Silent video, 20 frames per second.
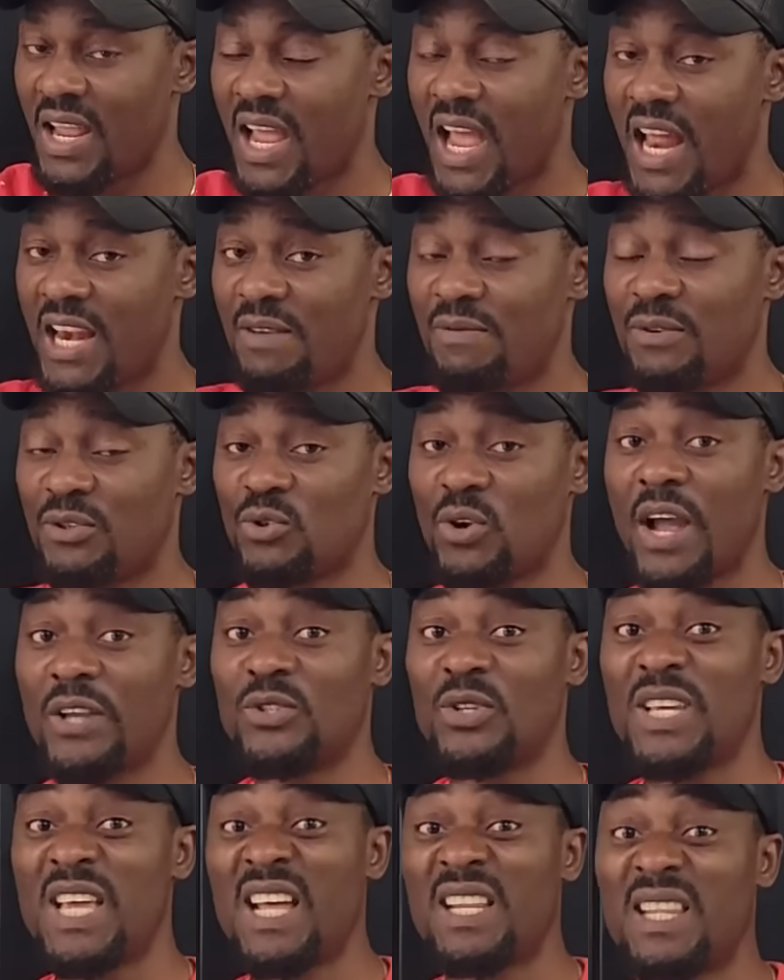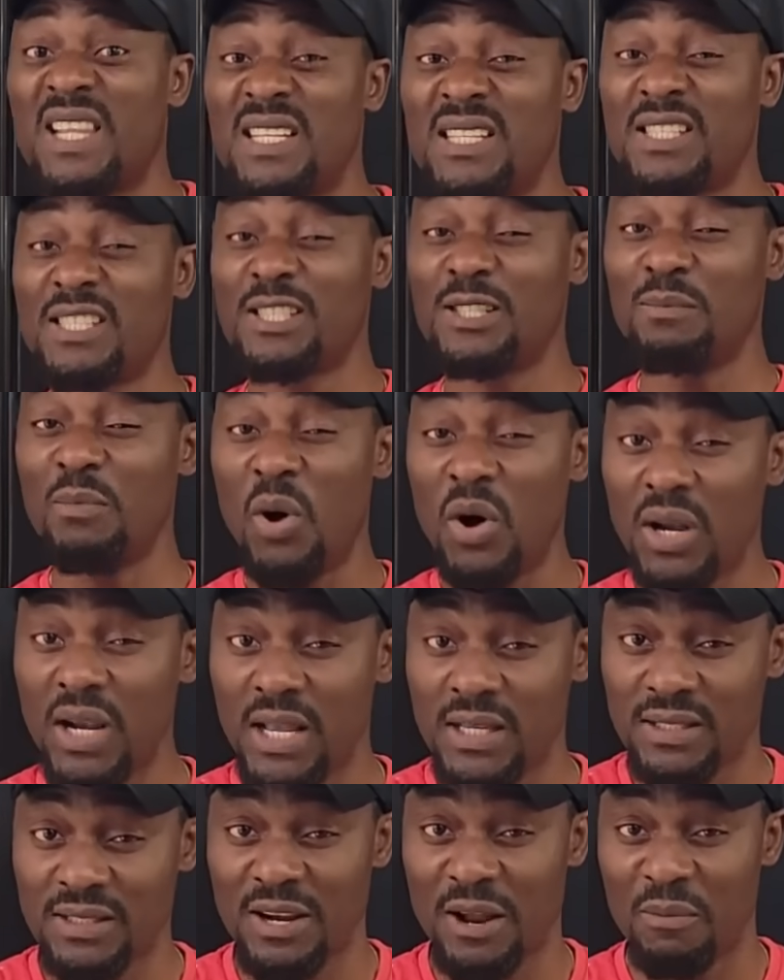And if you try to get the
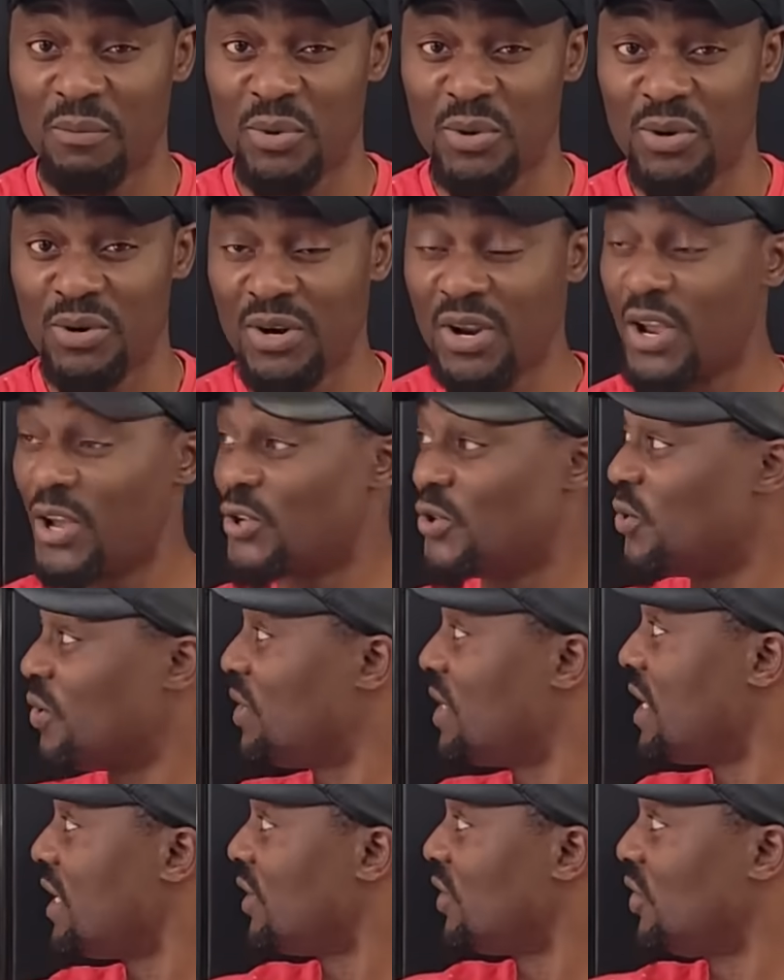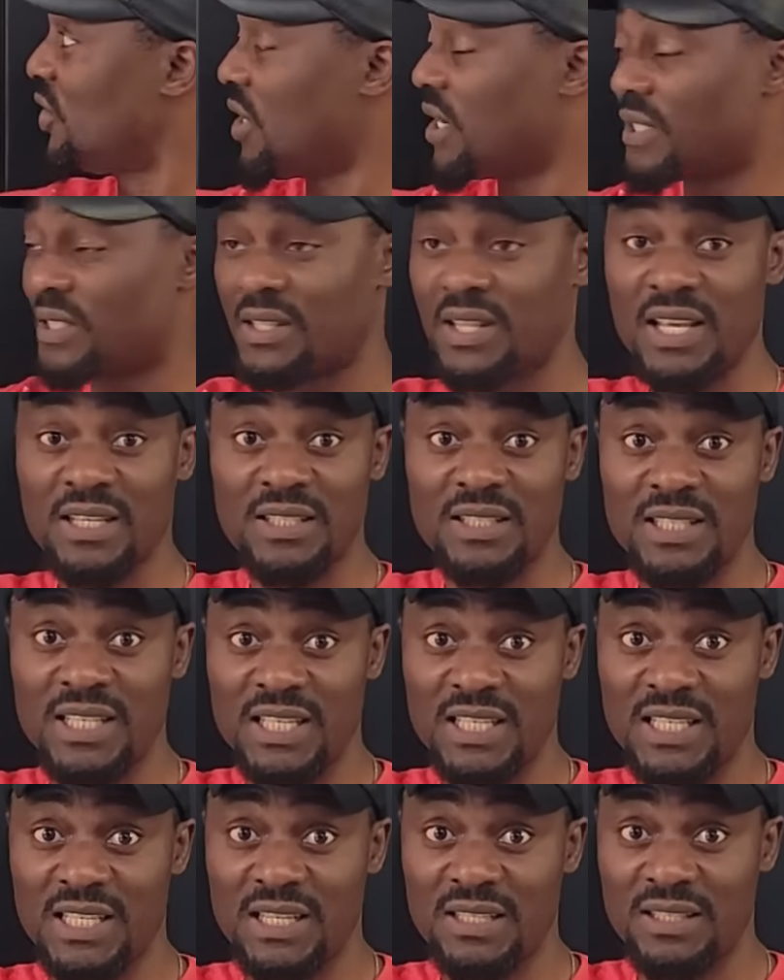smallest number using just this
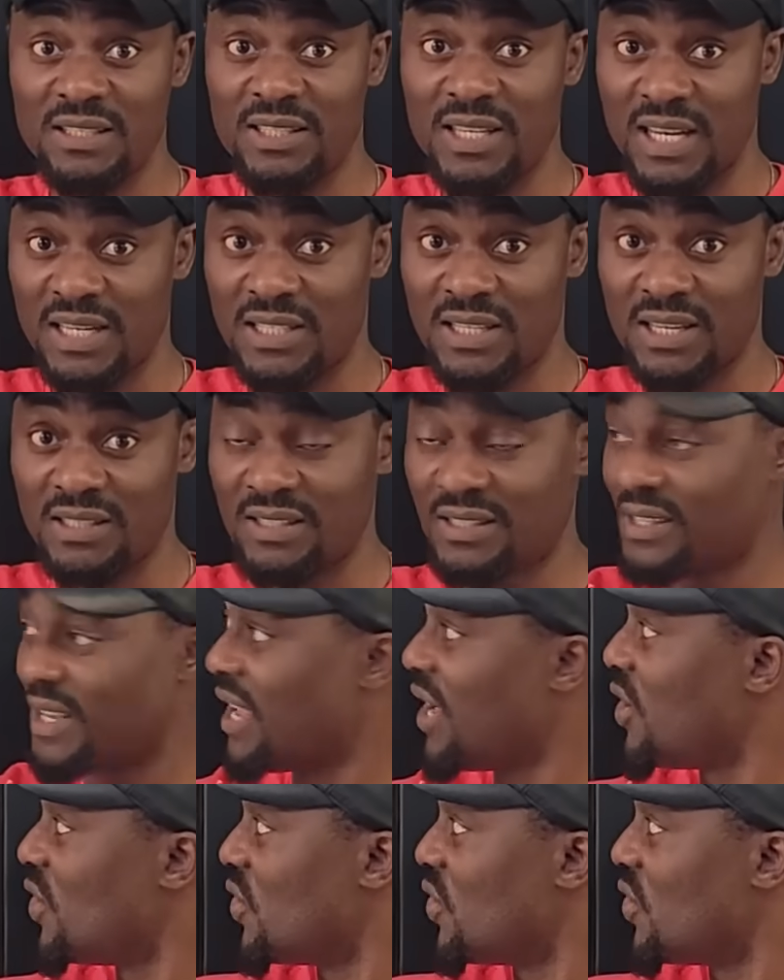digits,